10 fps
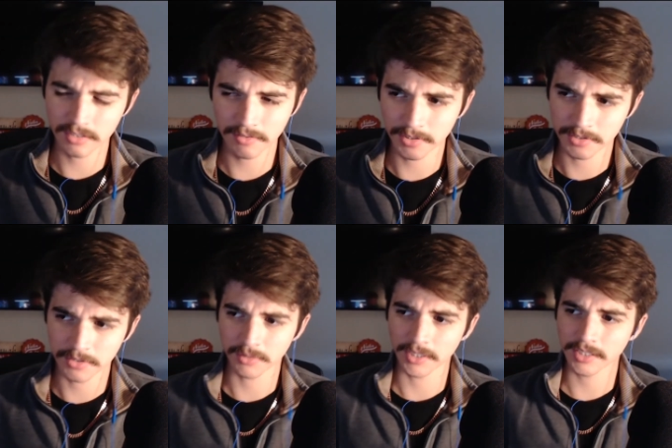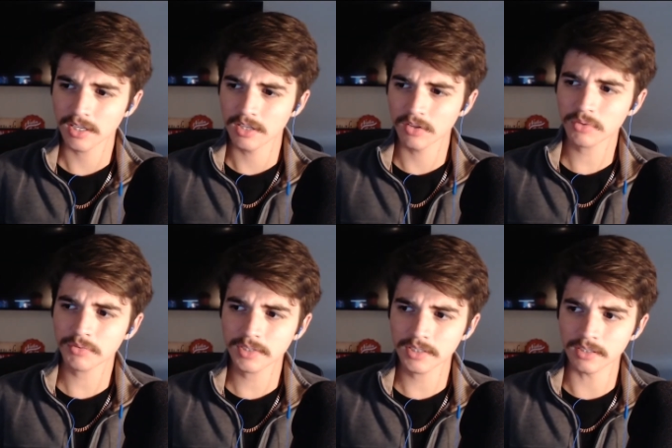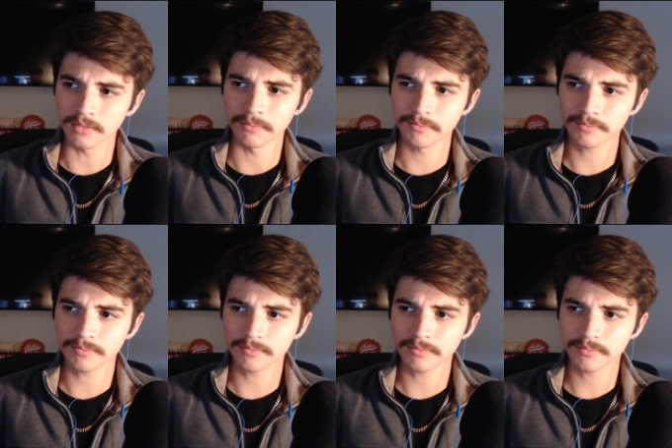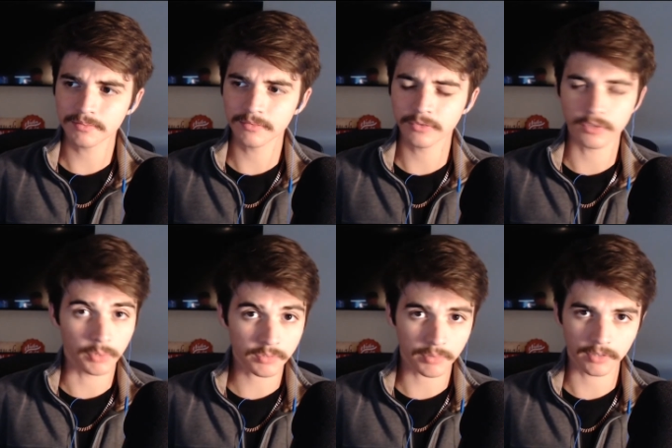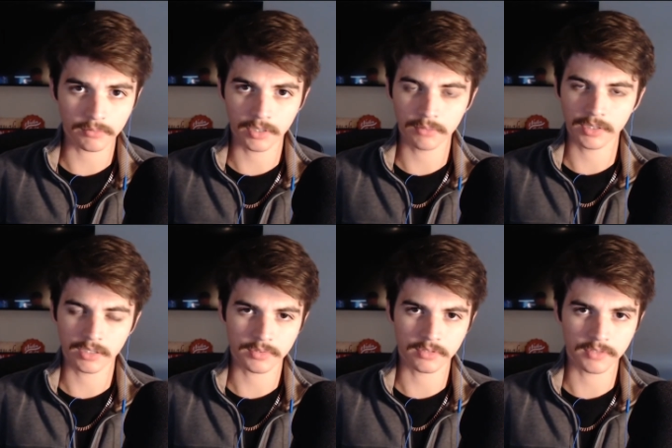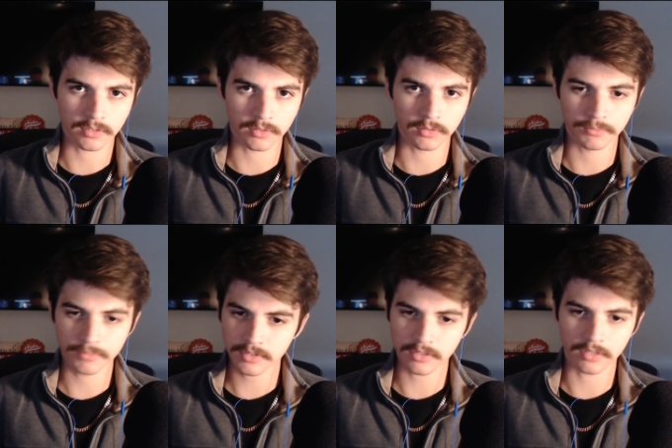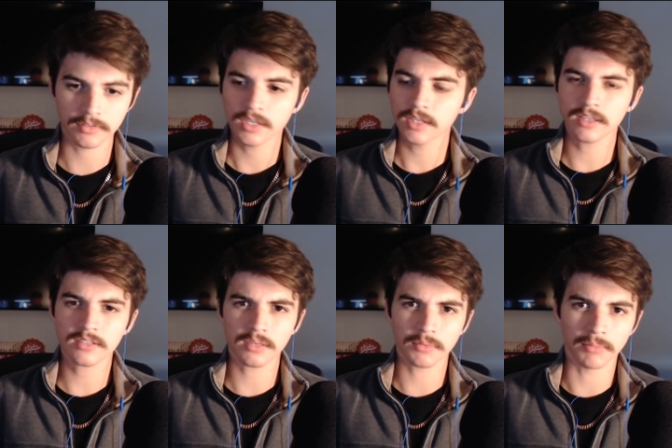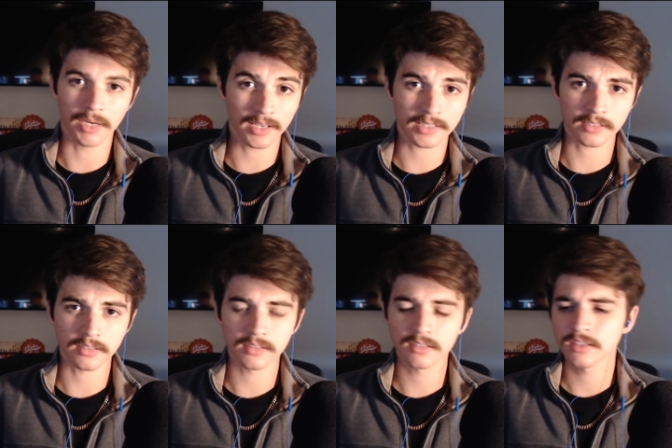It's very true. Like, no one really, for the most part, right, when it comes to physical stuff, gets that way by accident.